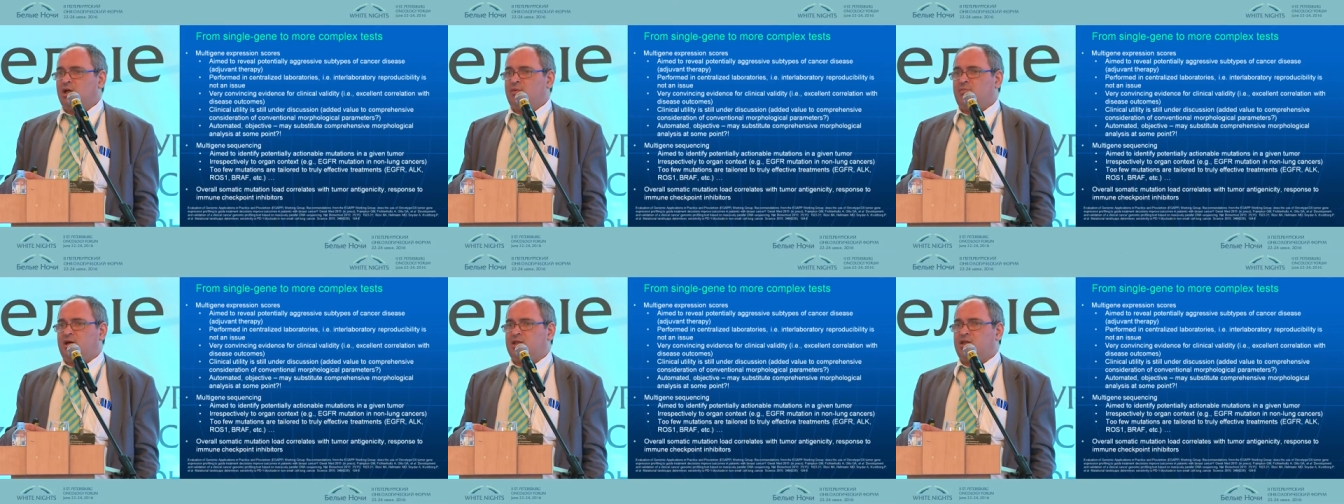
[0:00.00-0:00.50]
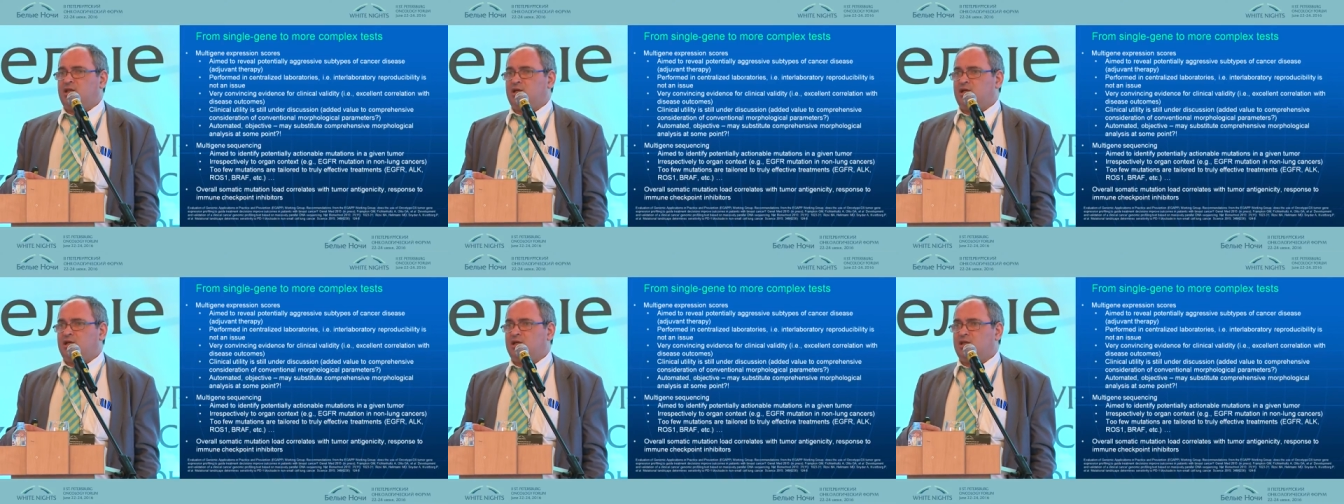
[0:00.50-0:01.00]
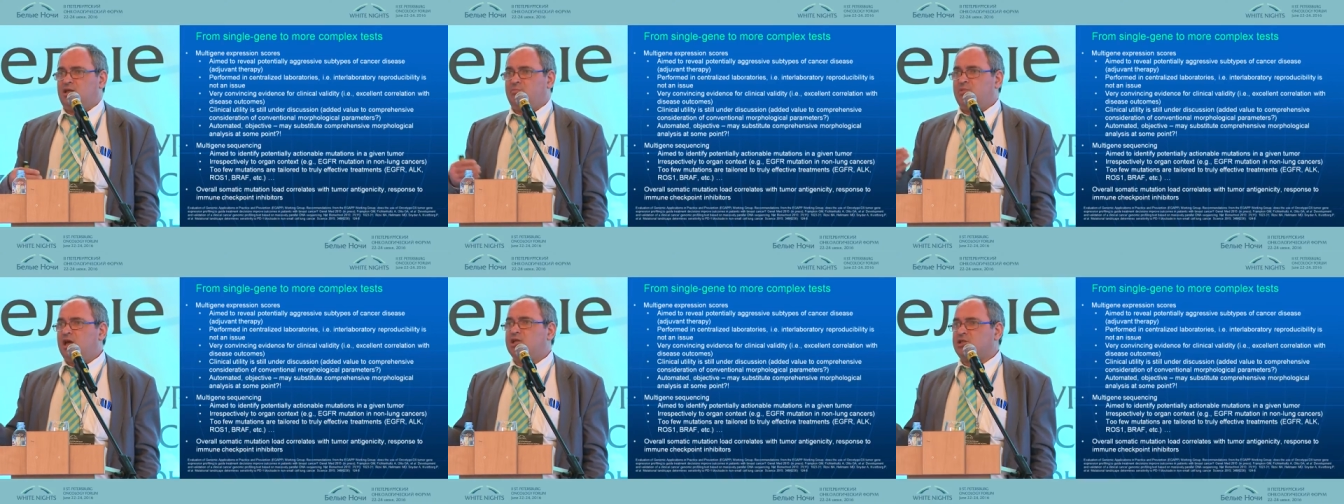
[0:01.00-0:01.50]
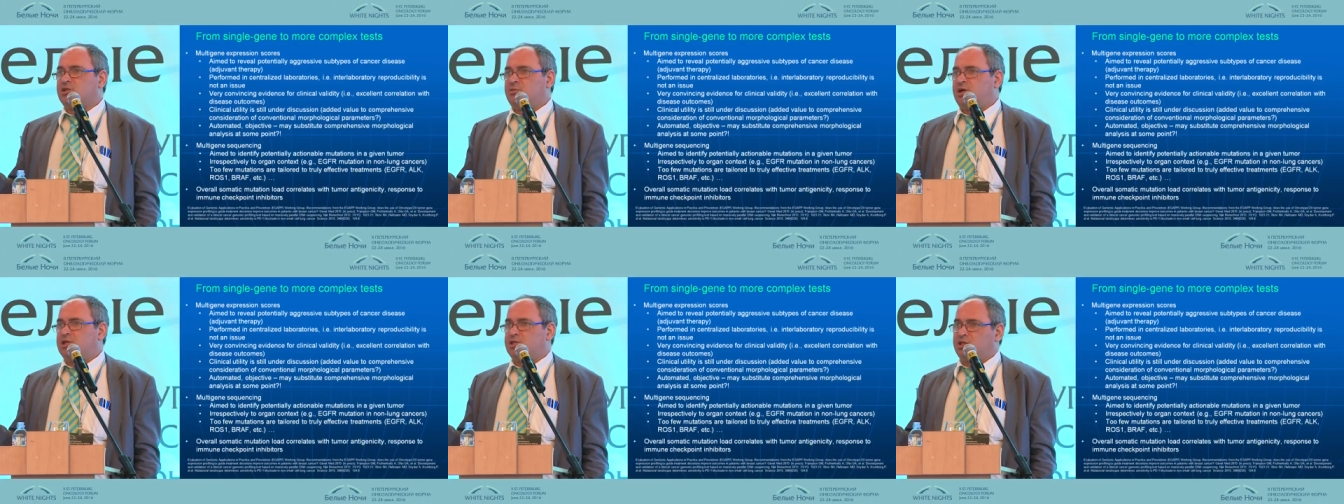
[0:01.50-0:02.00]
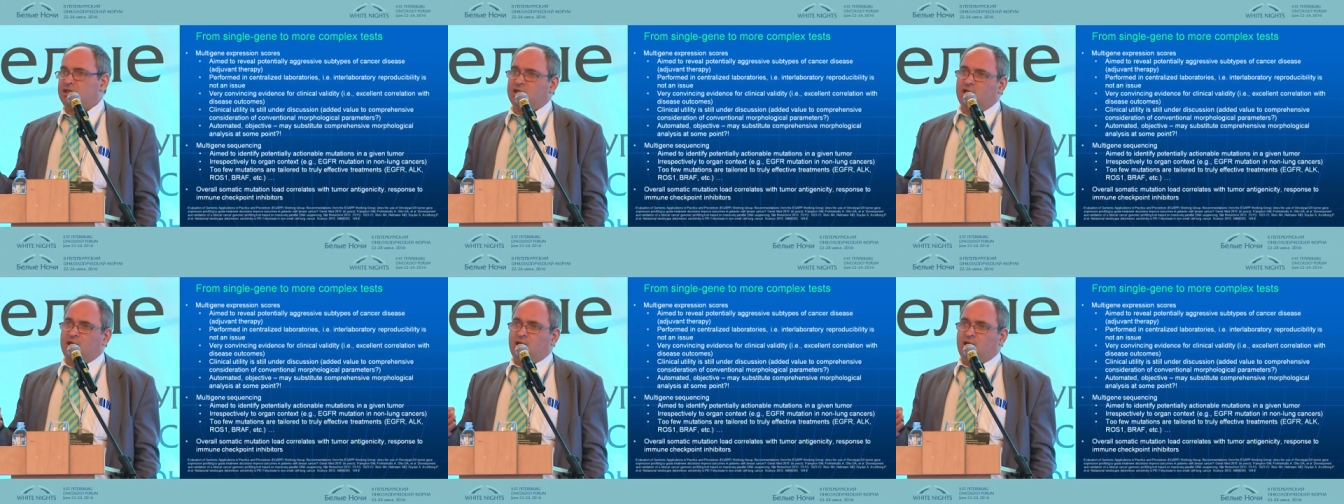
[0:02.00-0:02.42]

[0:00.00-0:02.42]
but uh, the major question,